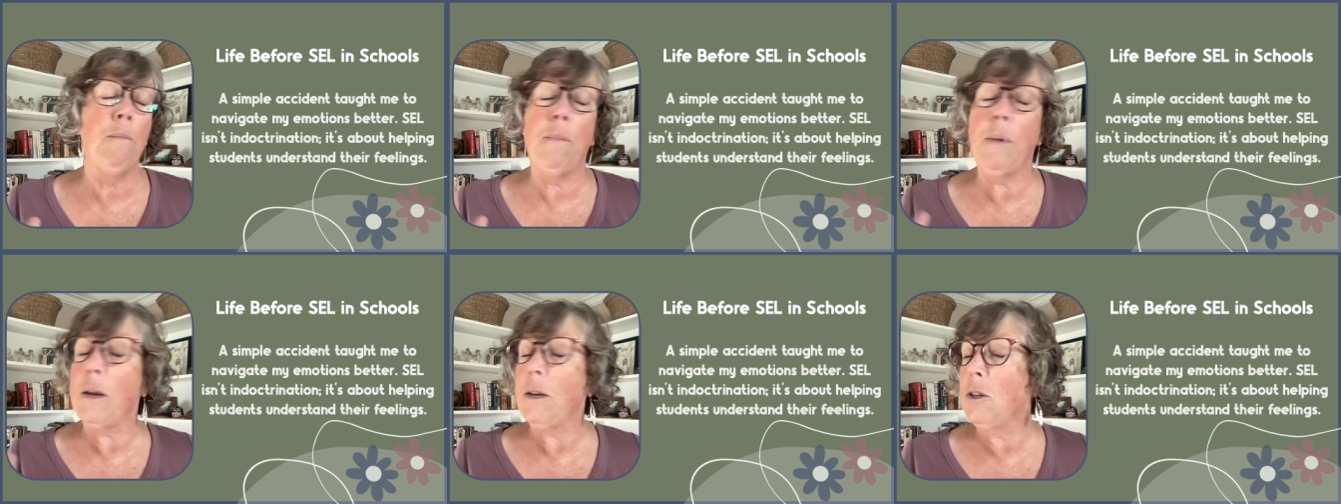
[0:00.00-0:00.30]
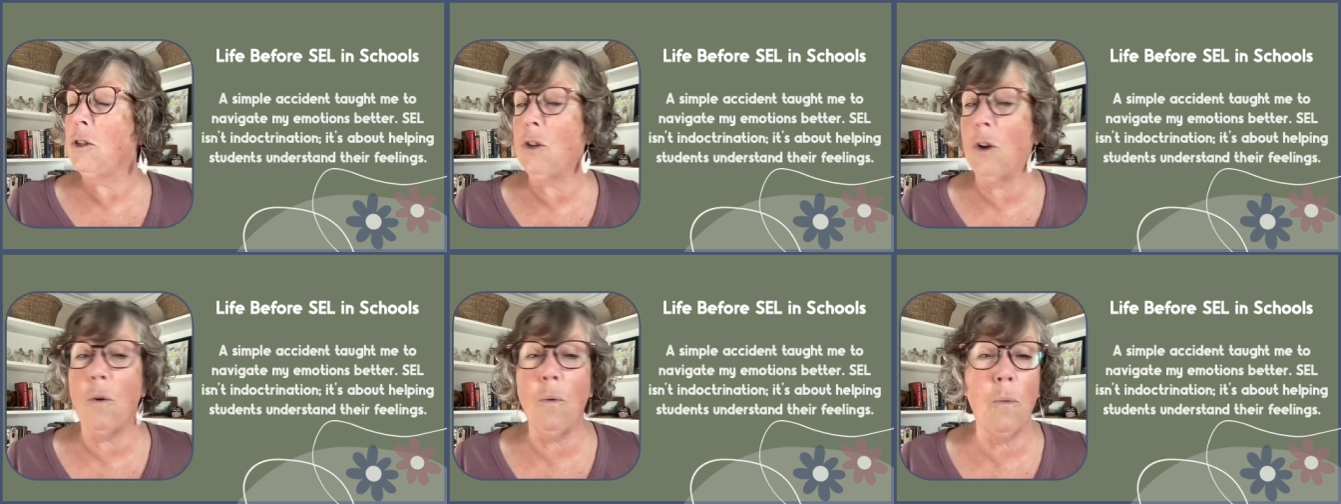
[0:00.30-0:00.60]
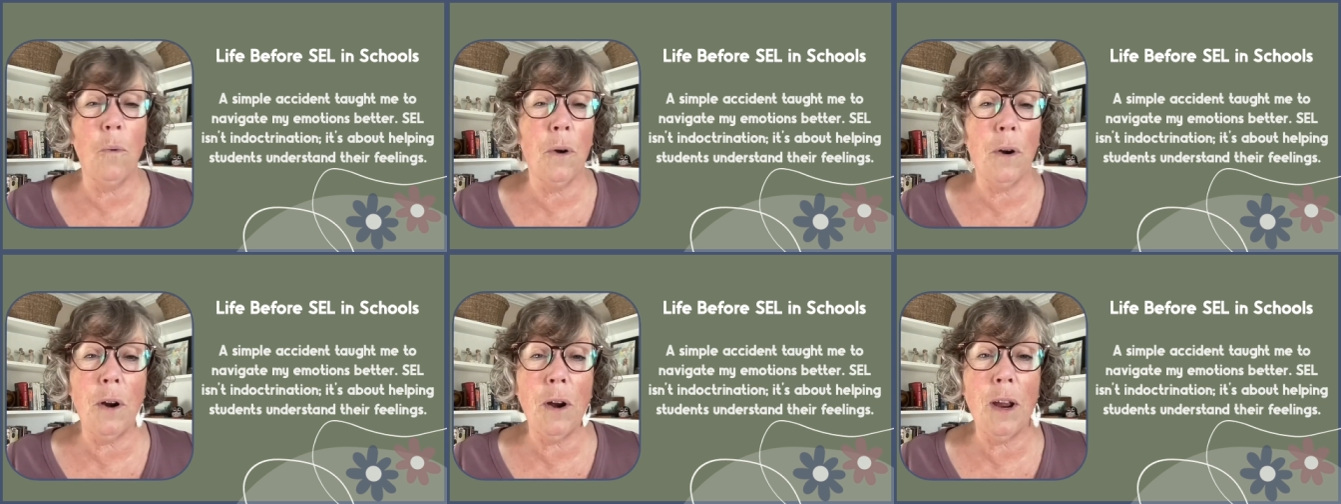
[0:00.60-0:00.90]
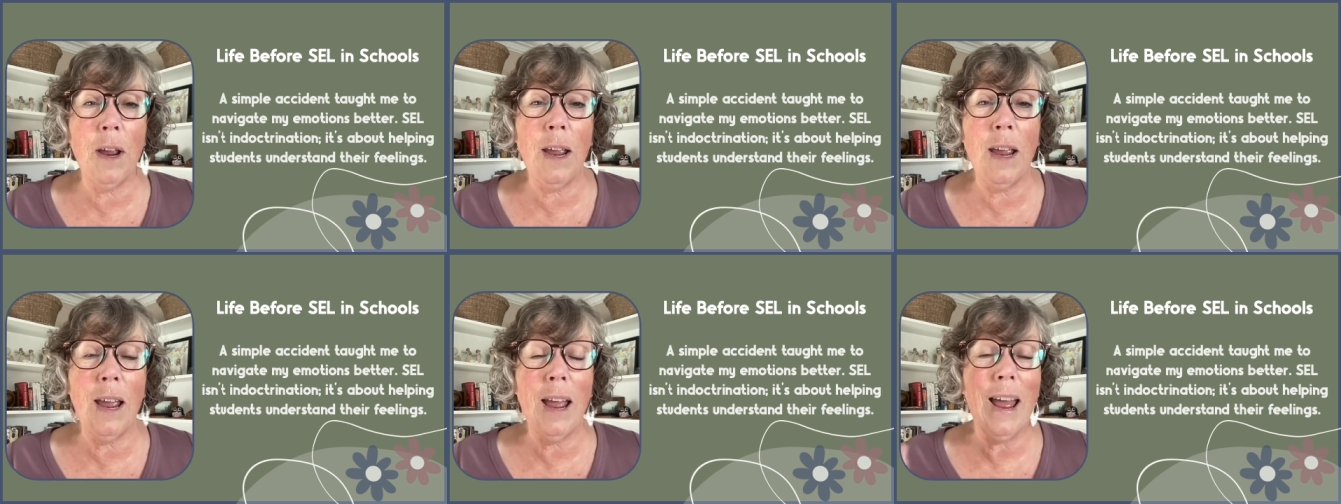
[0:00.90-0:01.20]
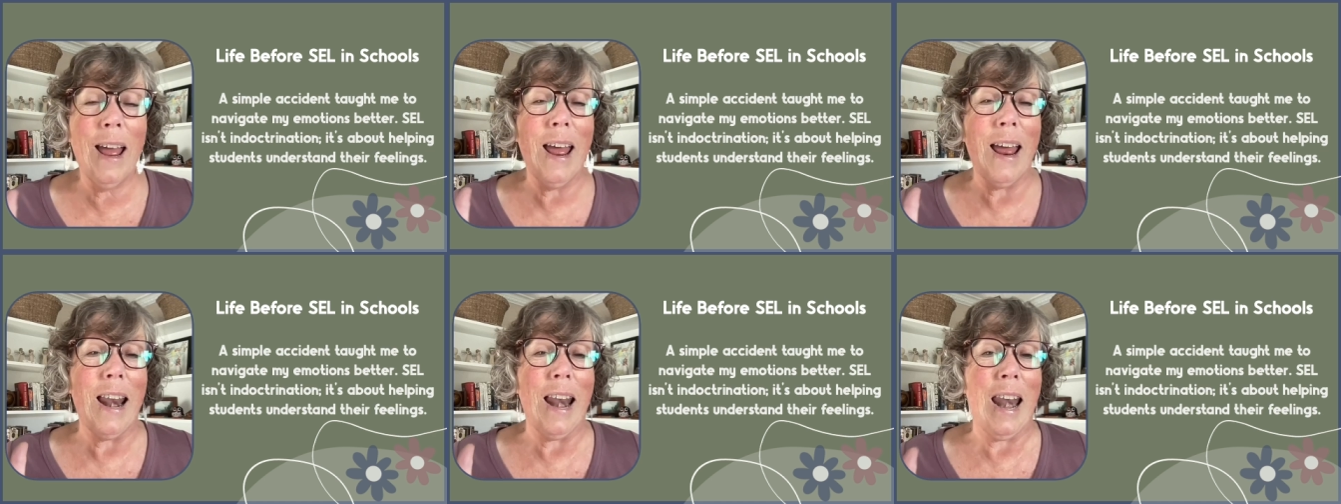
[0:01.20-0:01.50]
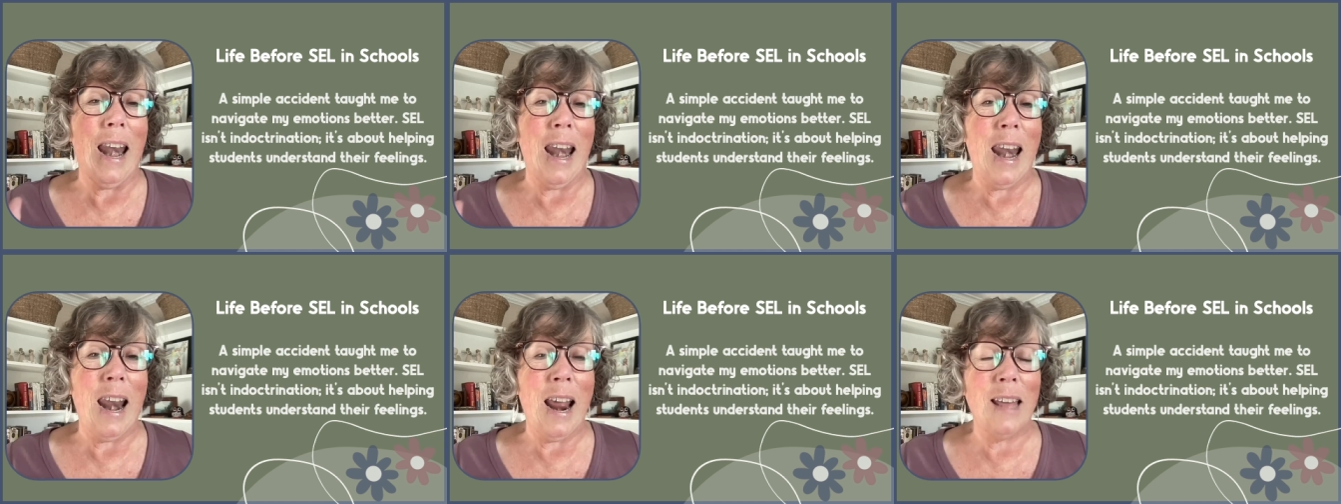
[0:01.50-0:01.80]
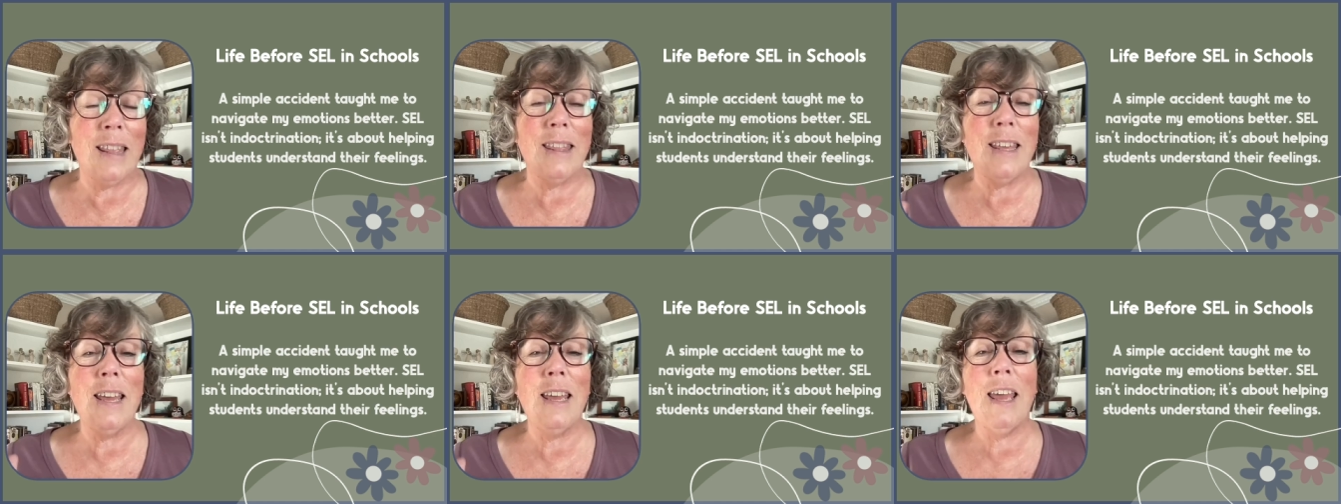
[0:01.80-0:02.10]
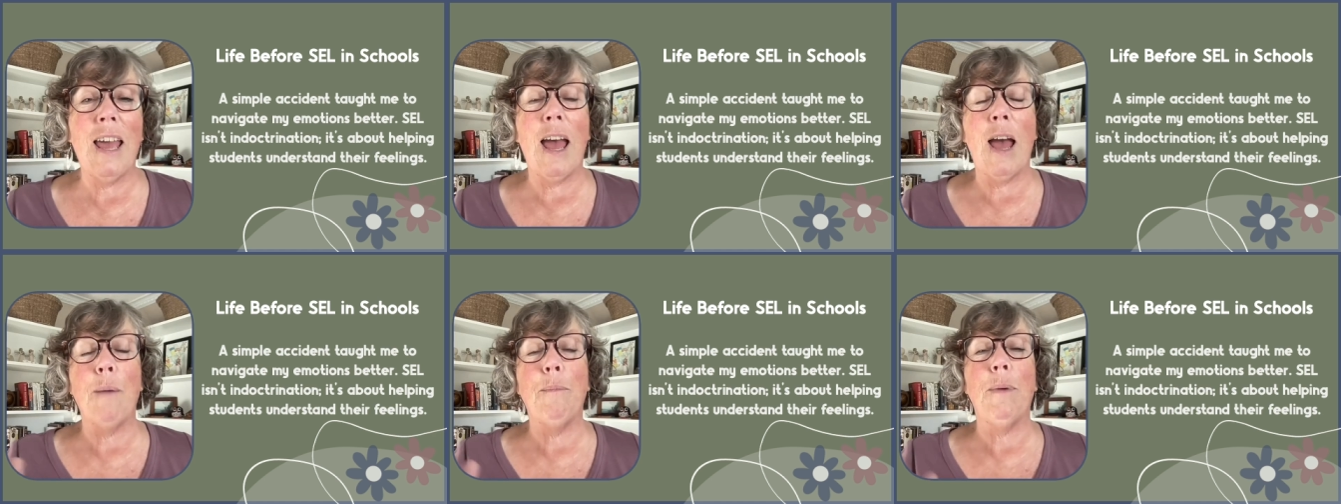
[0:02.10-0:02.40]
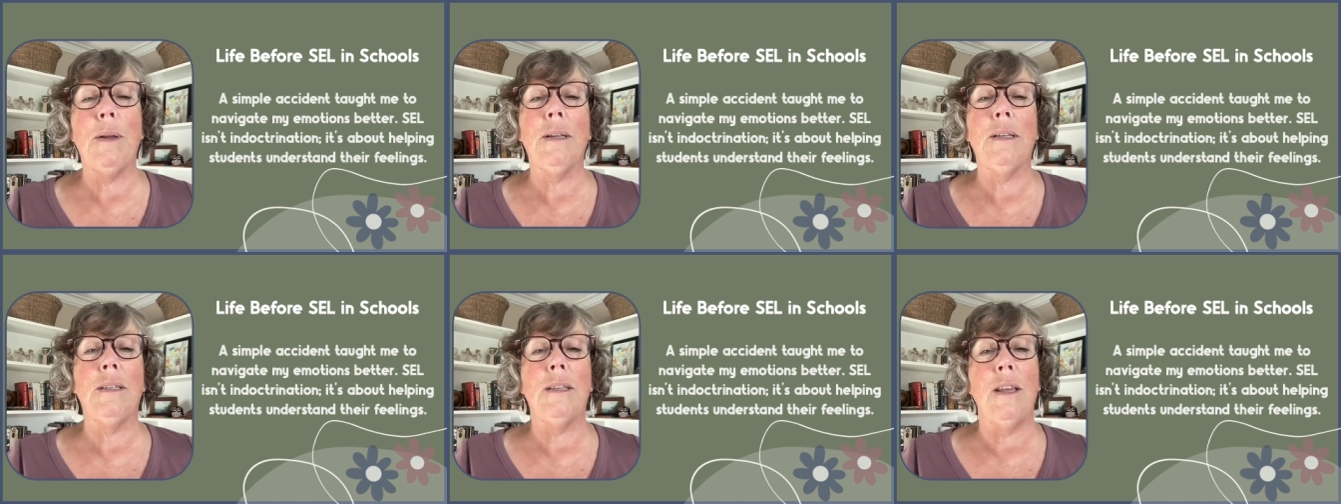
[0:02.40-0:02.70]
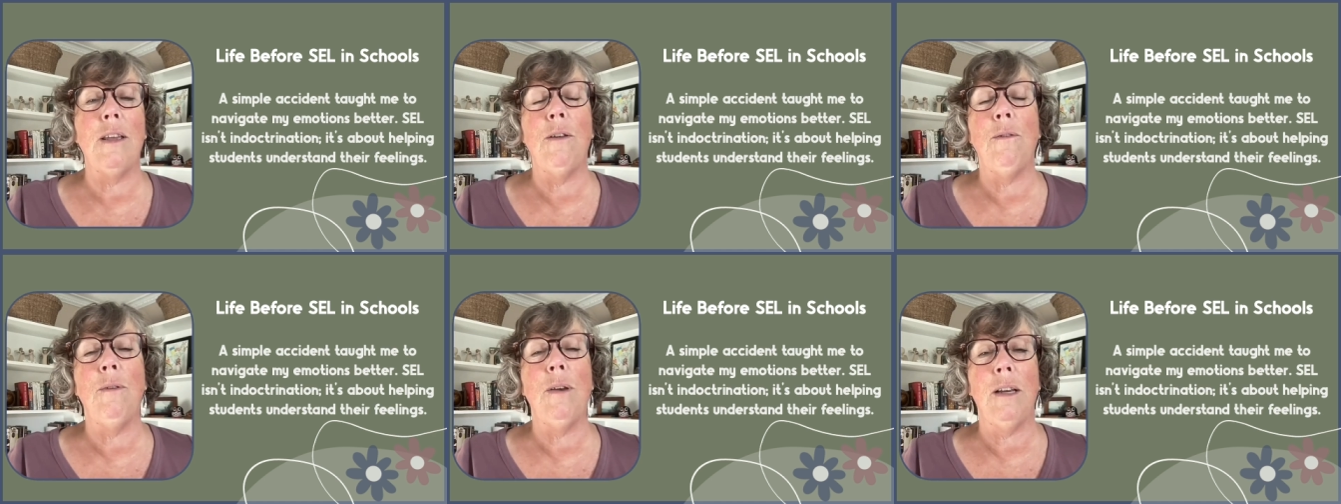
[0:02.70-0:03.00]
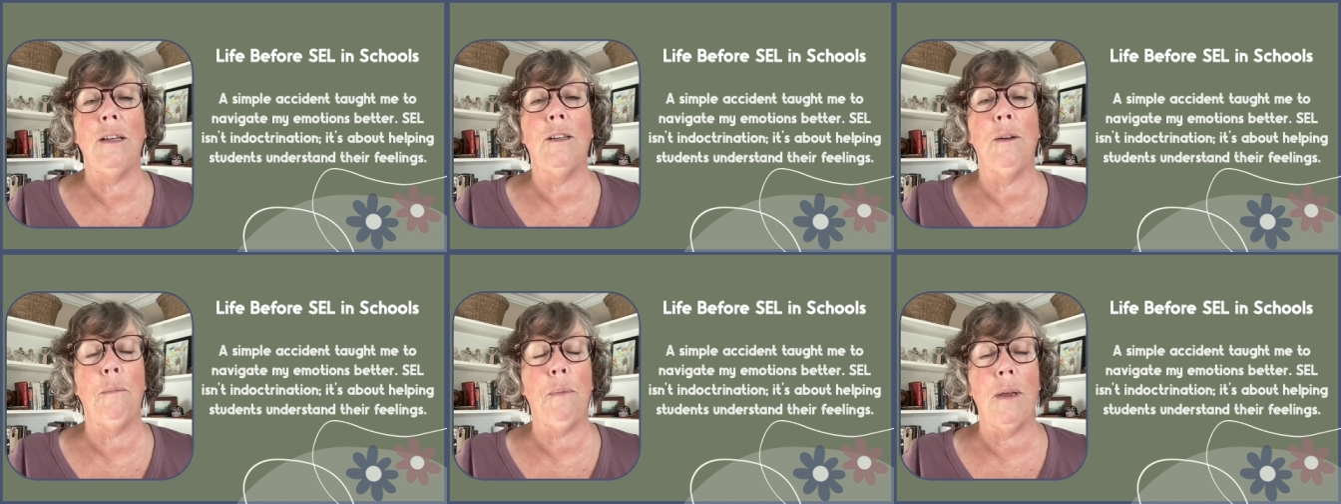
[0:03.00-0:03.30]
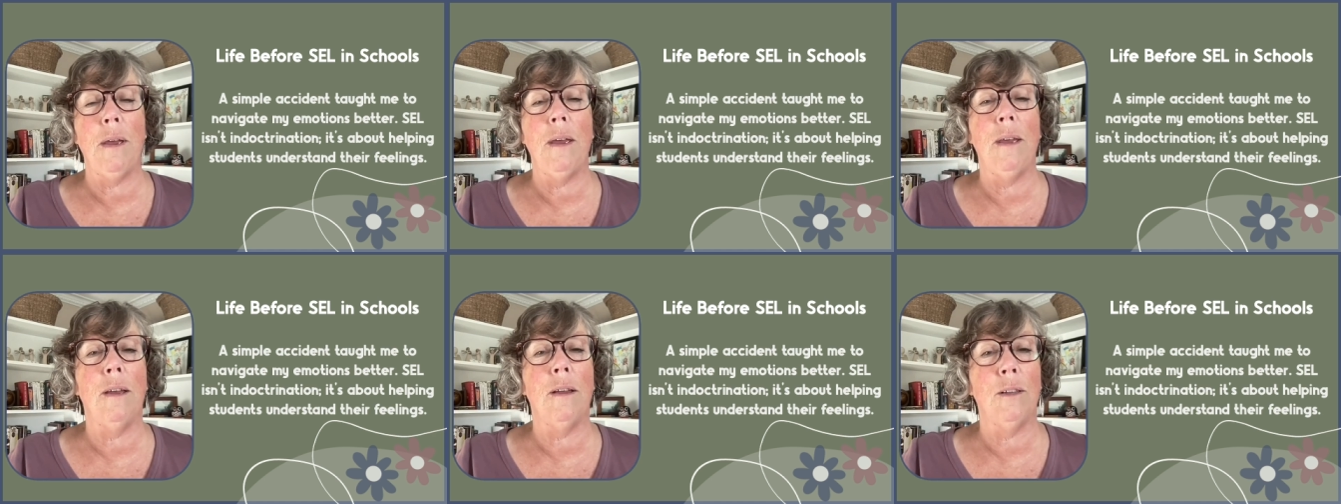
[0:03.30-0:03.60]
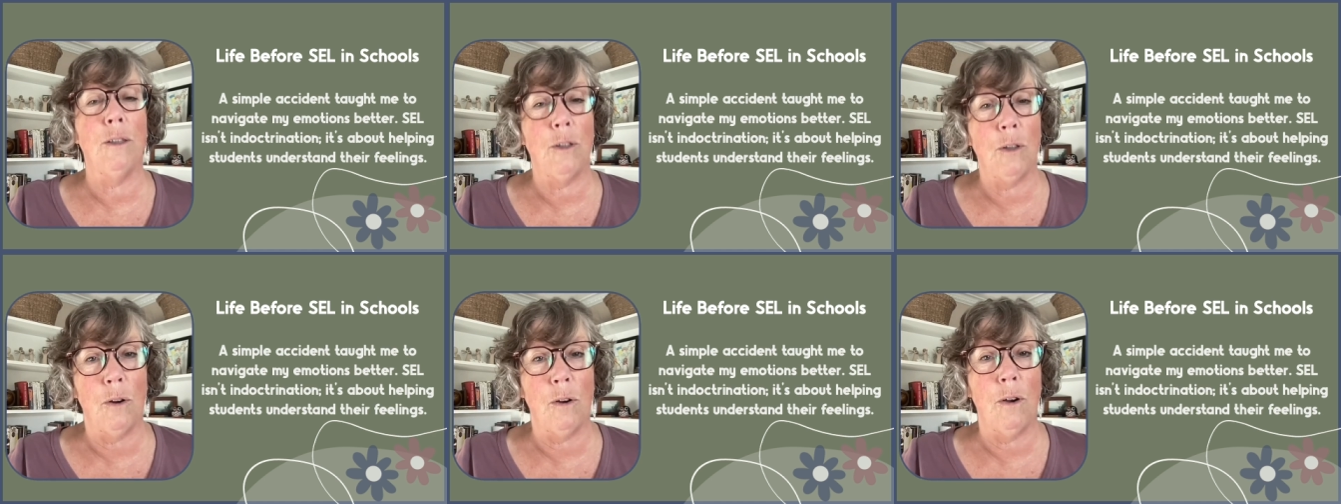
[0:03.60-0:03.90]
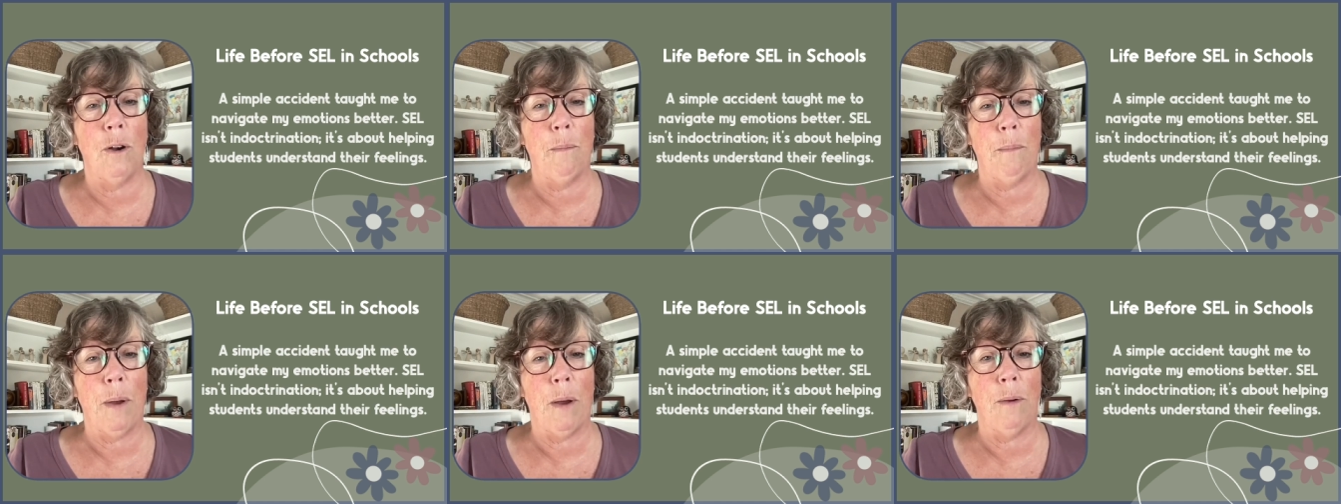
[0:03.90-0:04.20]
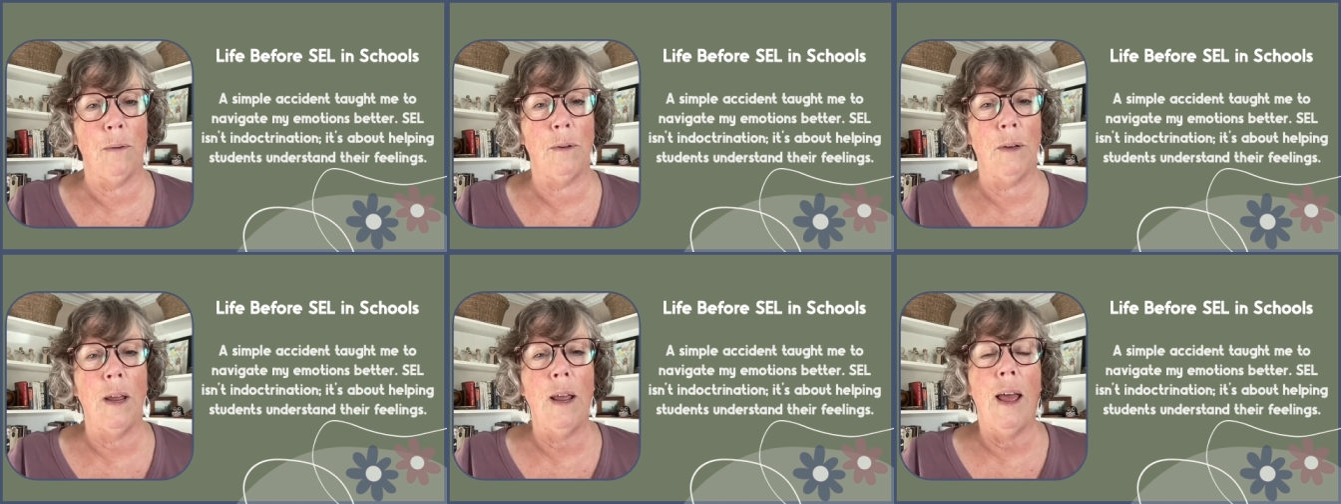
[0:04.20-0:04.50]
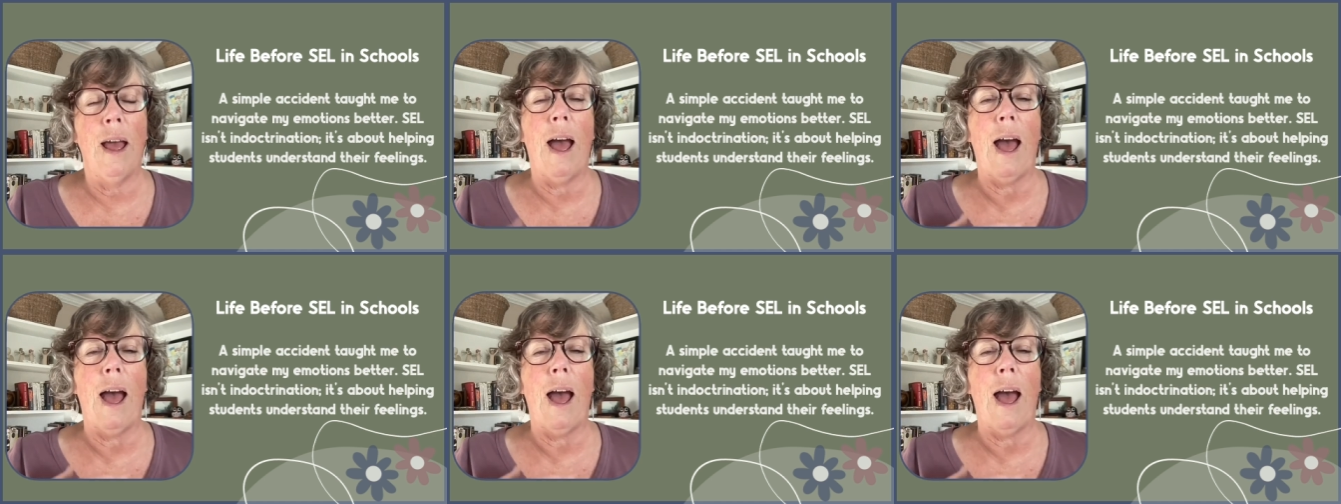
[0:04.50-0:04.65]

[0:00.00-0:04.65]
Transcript: but don't worry, nothing happens that you need to be concerned about,